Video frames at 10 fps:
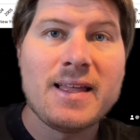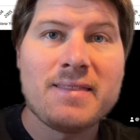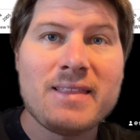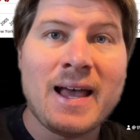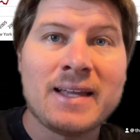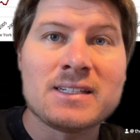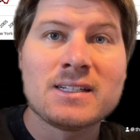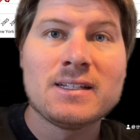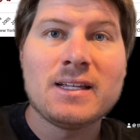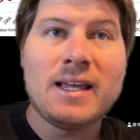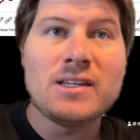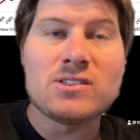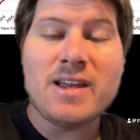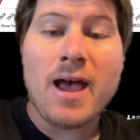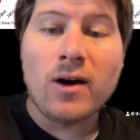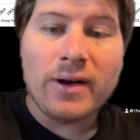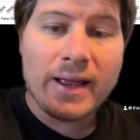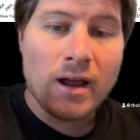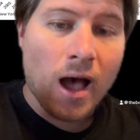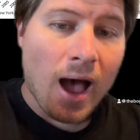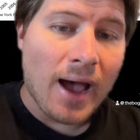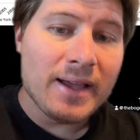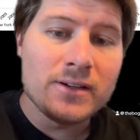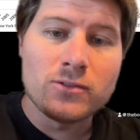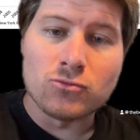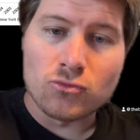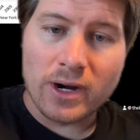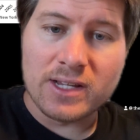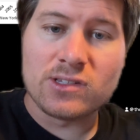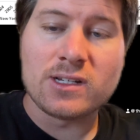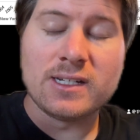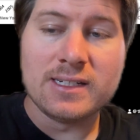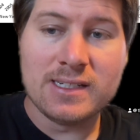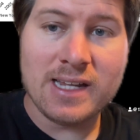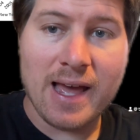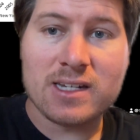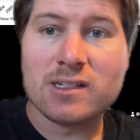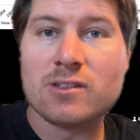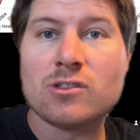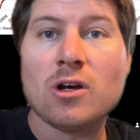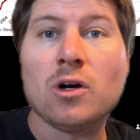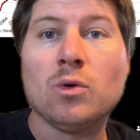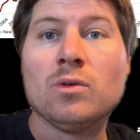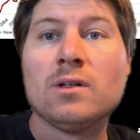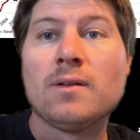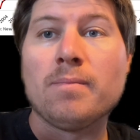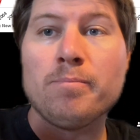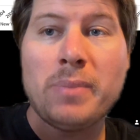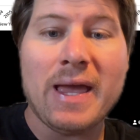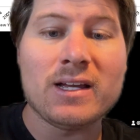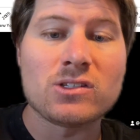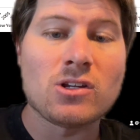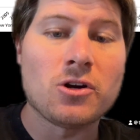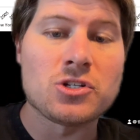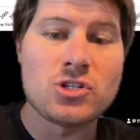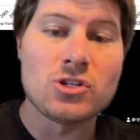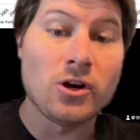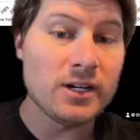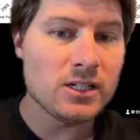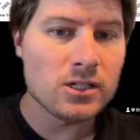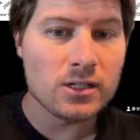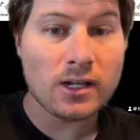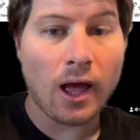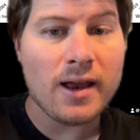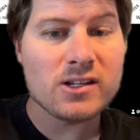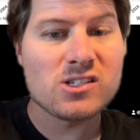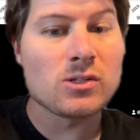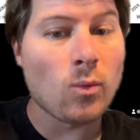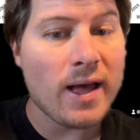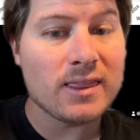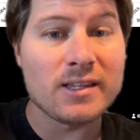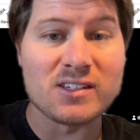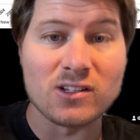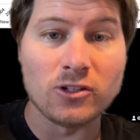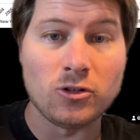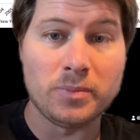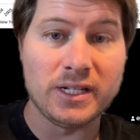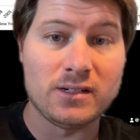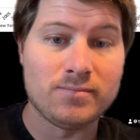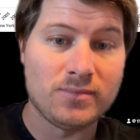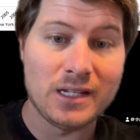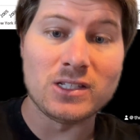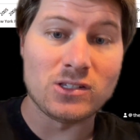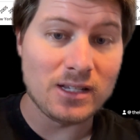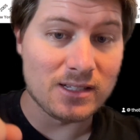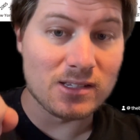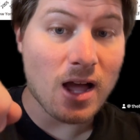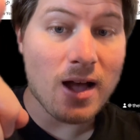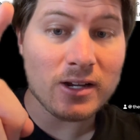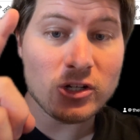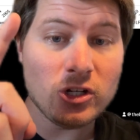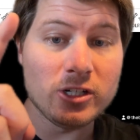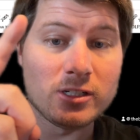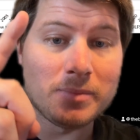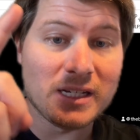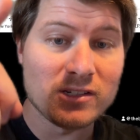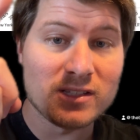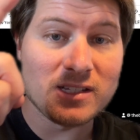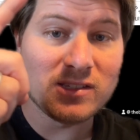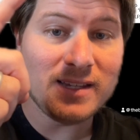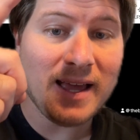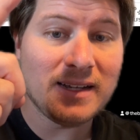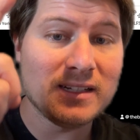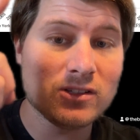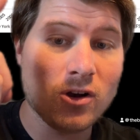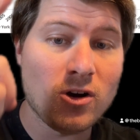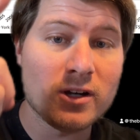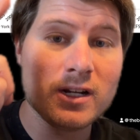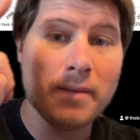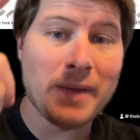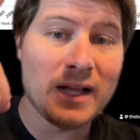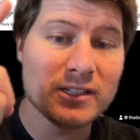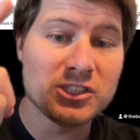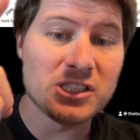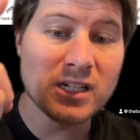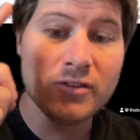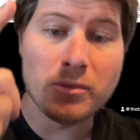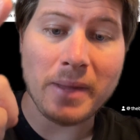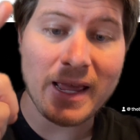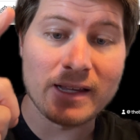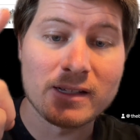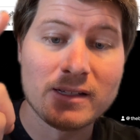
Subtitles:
that is now at high risk debt. So banks are starting to kind of sweat this a little bit. It's not good because this debt is on a balance sheet of a bank.